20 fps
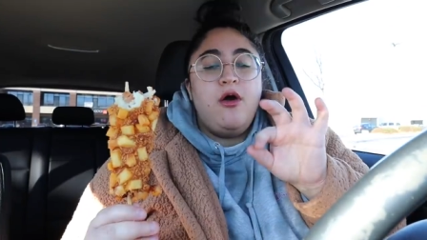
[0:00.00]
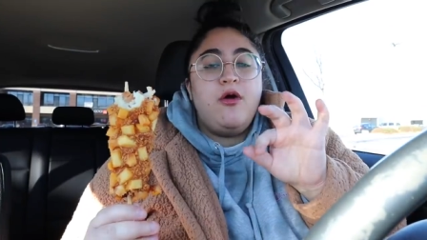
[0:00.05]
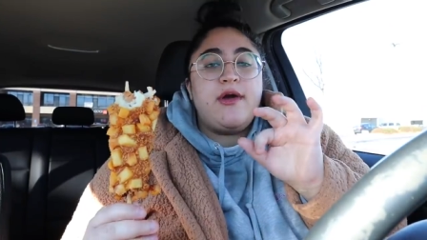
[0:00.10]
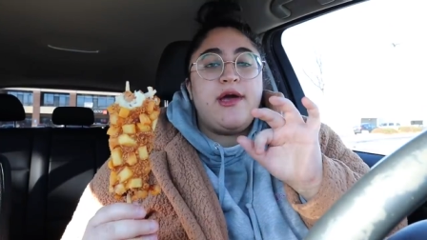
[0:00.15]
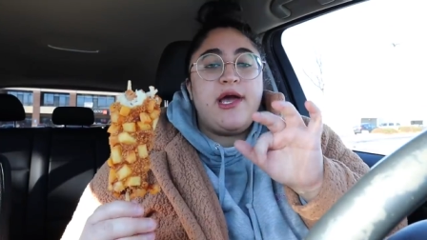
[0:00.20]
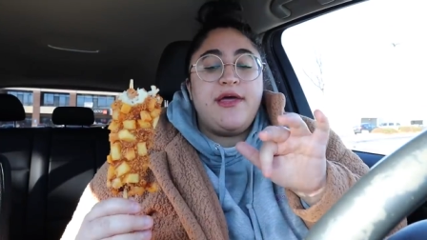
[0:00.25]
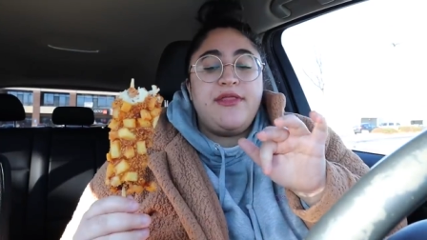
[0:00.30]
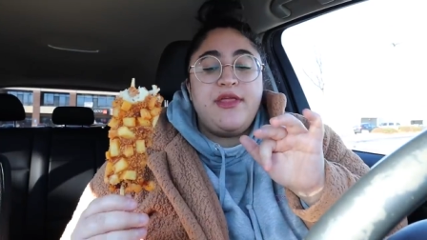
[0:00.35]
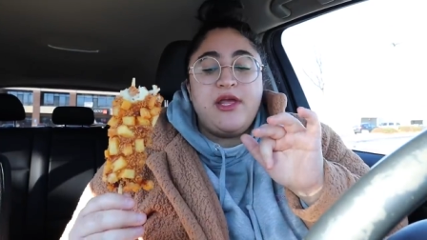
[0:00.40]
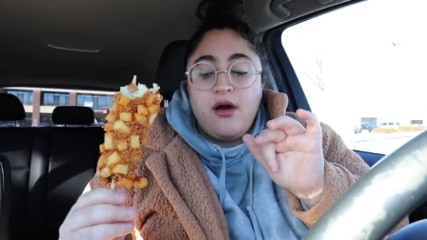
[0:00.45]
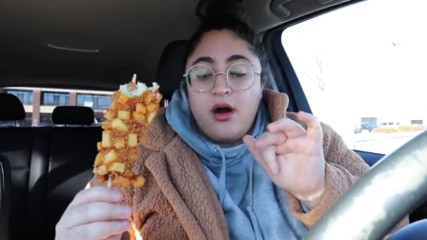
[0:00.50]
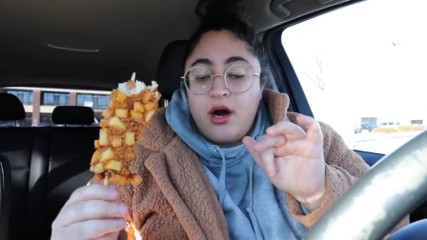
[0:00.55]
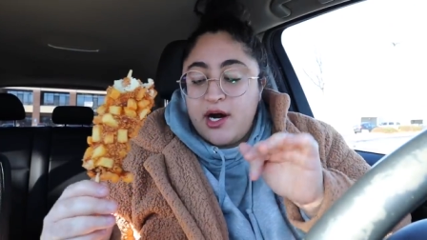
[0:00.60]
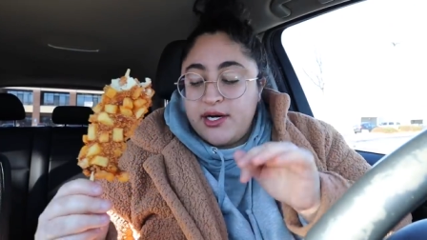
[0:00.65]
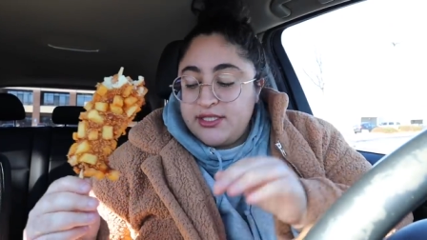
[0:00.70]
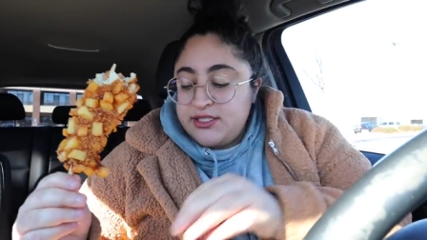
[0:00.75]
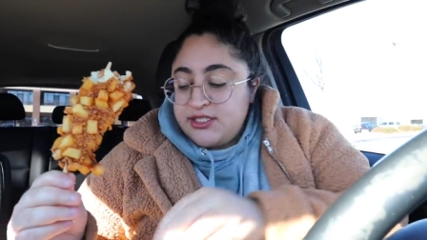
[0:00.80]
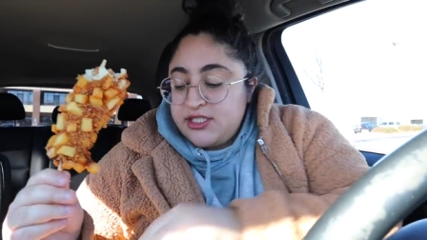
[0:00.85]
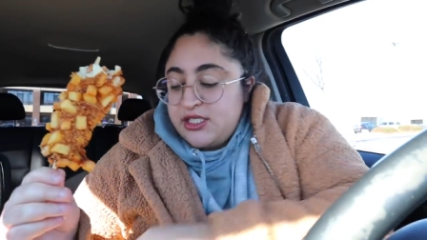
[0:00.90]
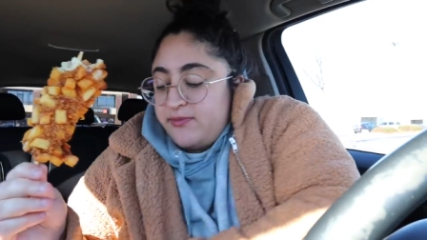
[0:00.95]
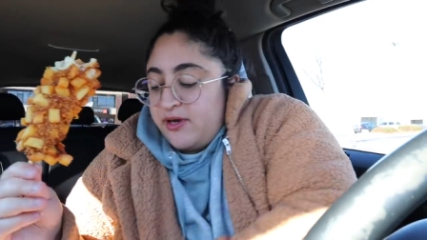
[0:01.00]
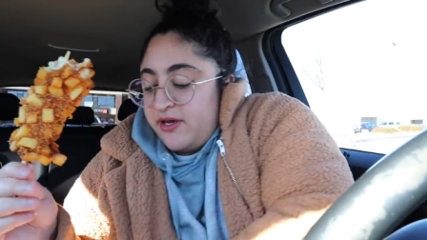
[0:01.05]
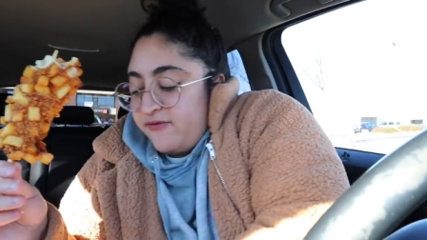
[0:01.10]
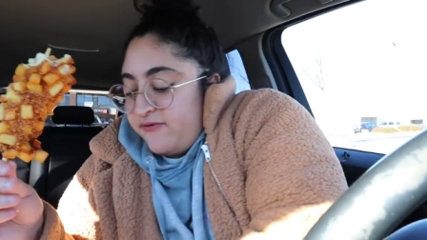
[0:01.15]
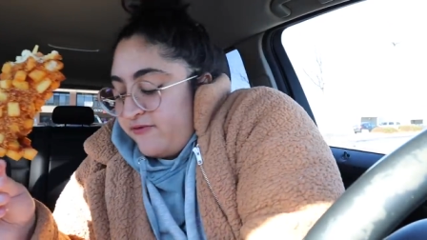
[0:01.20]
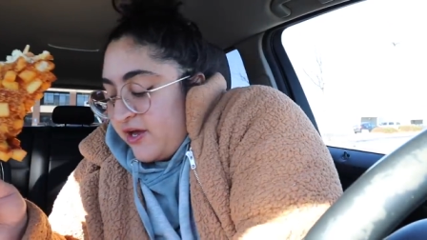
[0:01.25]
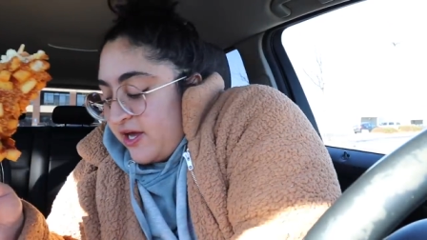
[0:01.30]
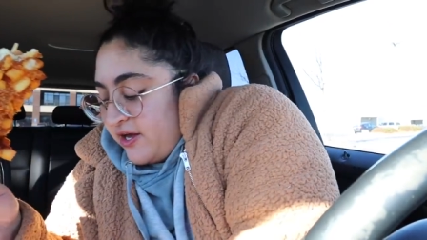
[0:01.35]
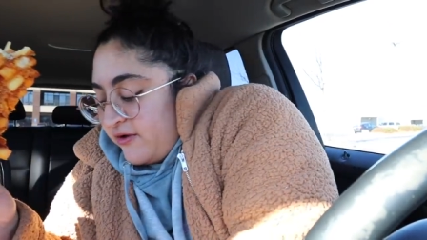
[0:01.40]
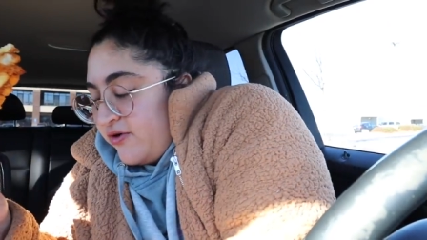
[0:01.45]
Okay, I think honestly my
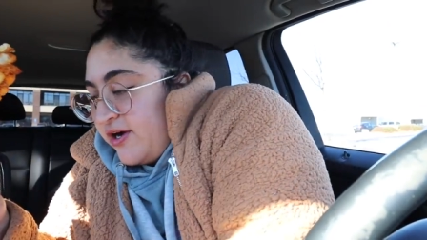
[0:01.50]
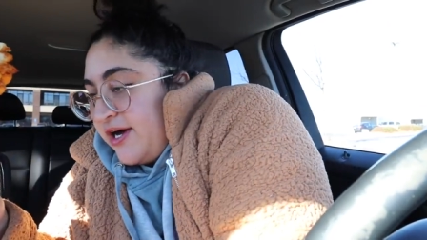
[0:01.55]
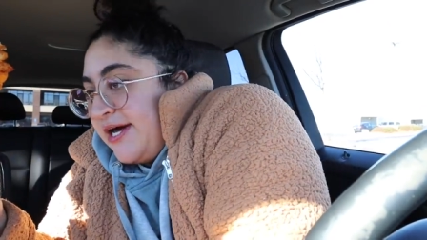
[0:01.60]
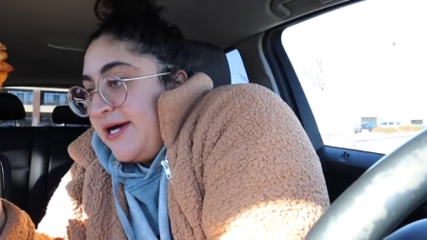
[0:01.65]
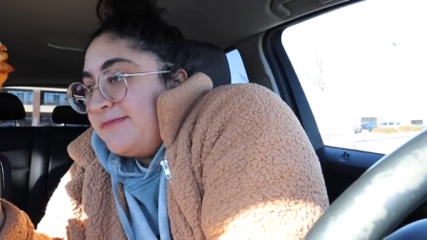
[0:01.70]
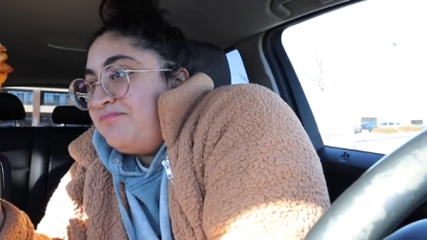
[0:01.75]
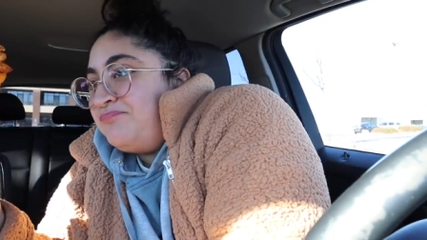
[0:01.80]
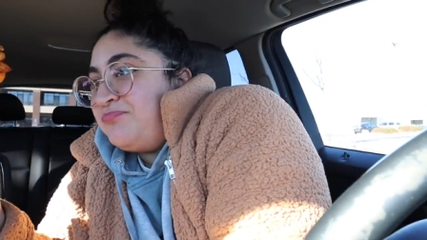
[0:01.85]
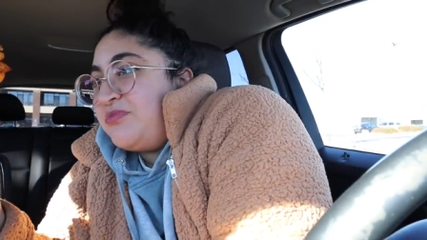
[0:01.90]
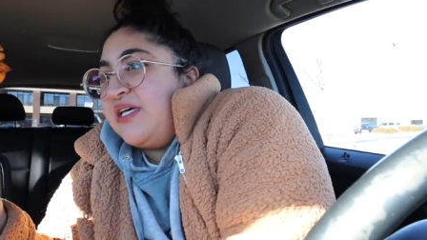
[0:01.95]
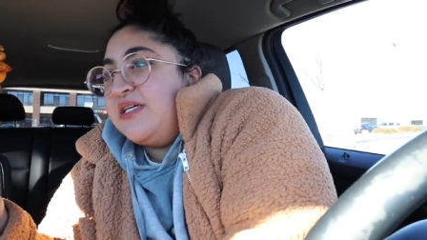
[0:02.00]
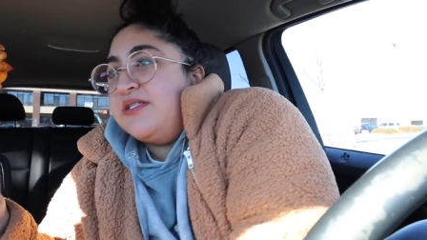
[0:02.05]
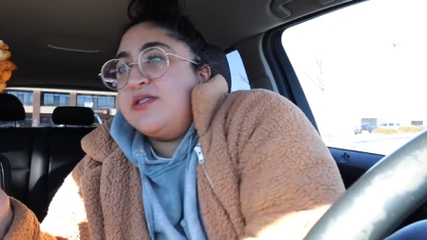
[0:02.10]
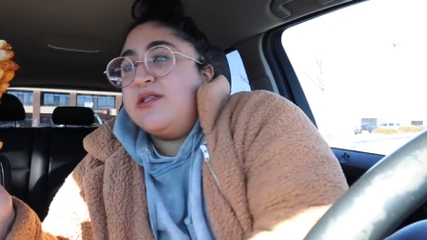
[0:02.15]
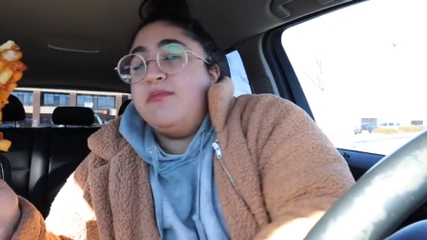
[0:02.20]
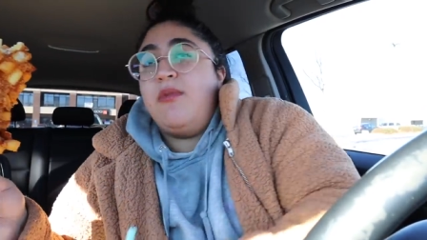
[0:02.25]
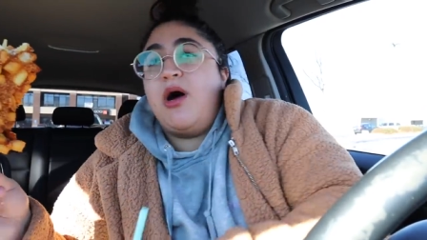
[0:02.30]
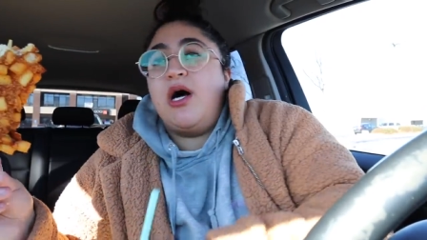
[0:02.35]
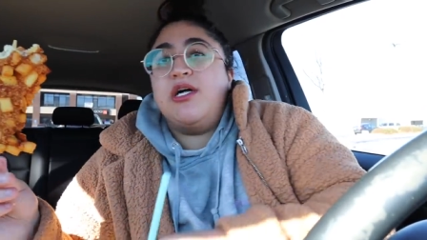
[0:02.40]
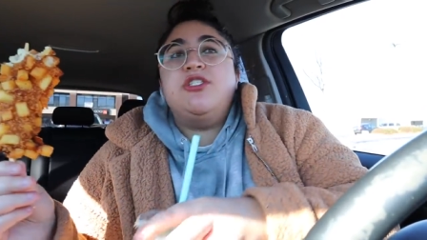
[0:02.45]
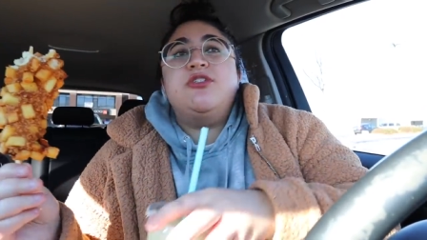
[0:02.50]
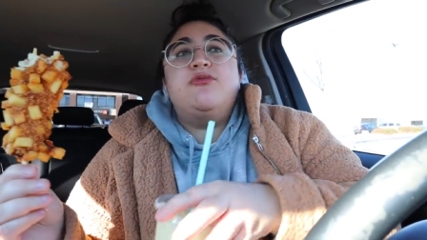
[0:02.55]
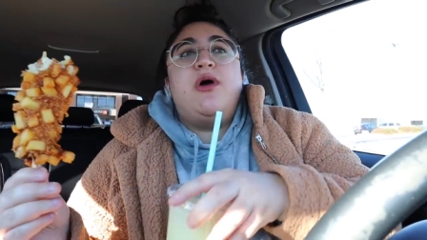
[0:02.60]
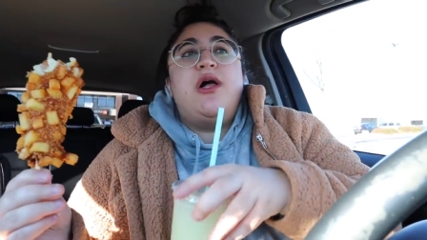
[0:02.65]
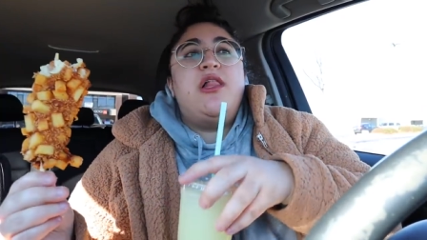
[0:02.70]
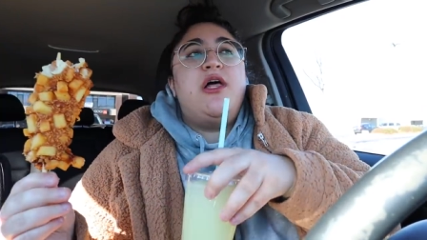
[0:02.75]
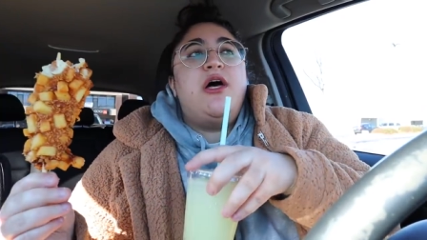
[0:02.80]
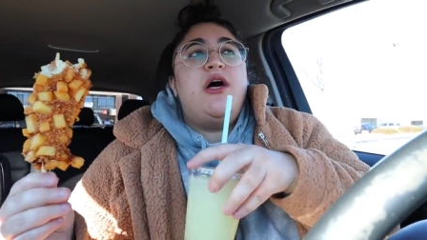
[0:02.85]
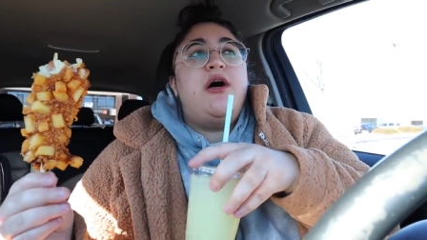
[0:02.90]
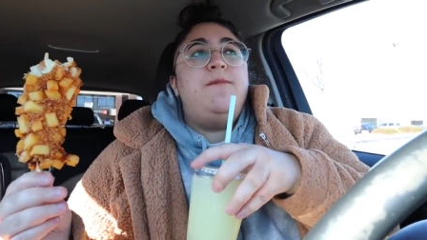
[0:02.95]
favorite is the
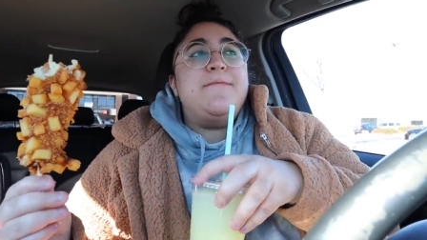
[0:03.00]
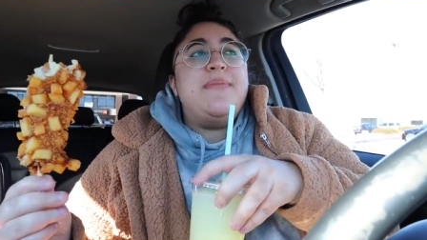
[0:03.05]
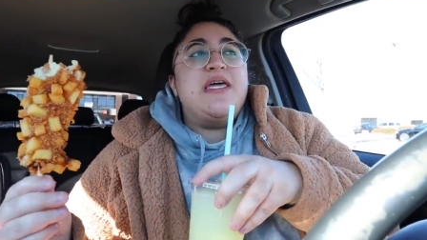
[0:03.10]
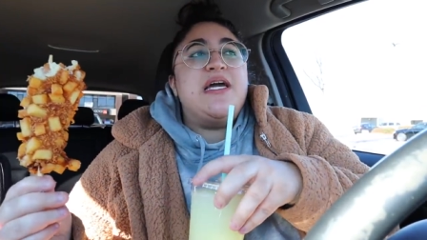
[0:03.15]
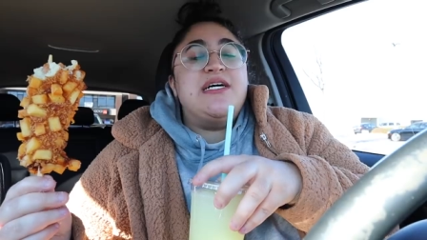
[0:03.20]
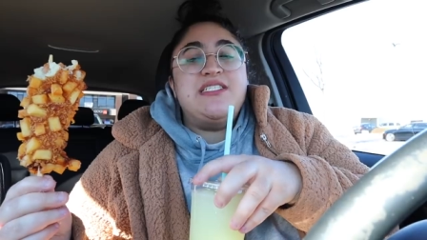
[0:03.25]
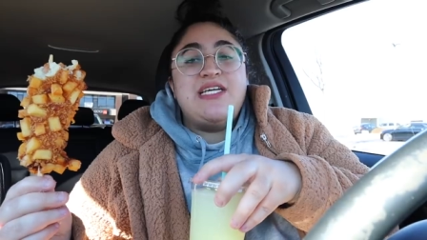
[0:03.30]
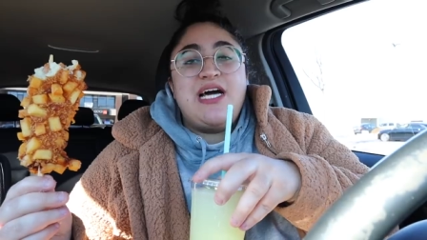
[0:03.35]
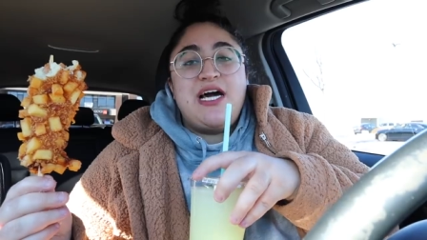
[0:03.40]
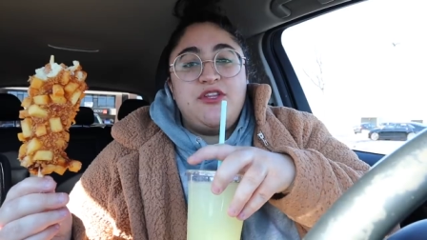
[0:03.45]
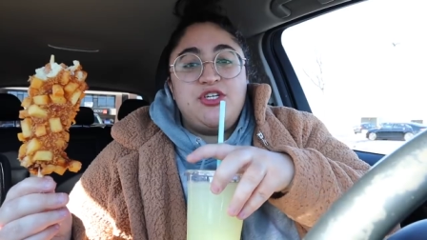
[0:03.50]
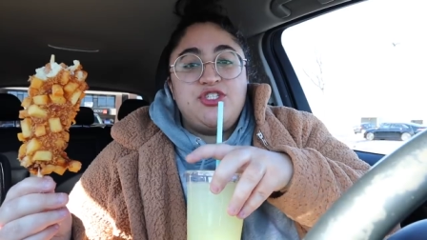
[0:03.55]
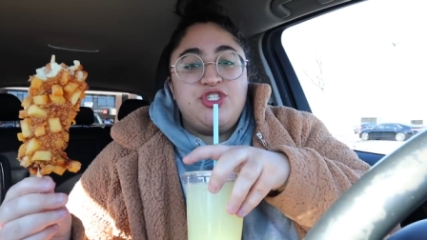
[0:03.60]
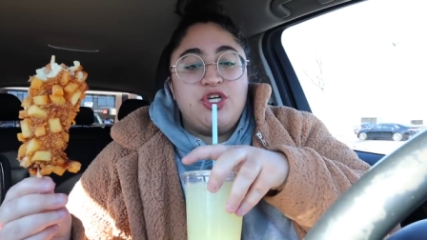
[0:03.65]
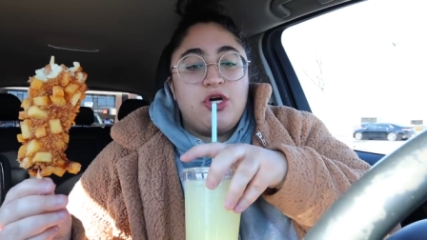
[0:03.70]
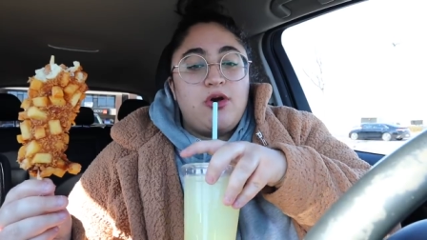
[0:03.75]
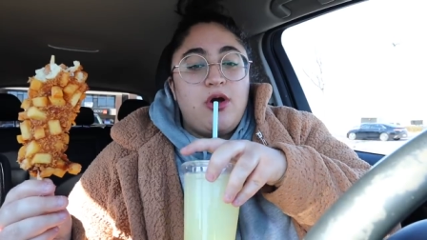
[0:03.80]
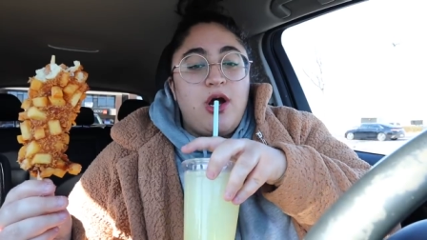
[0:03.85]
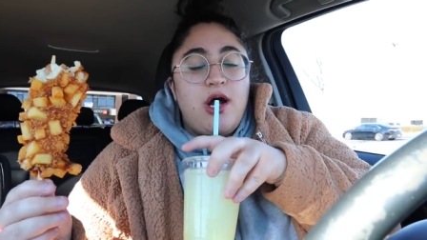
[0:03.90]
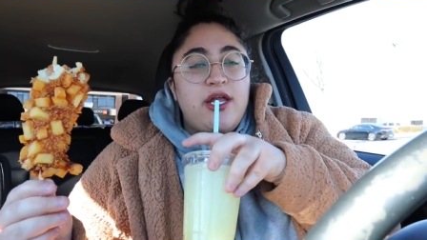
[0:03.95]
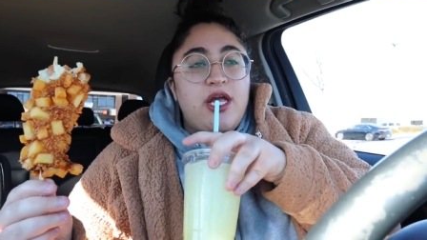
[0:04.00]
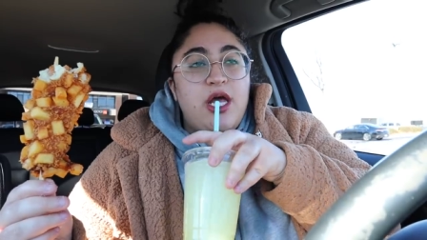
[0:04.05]
mozzarella because it had the sugar on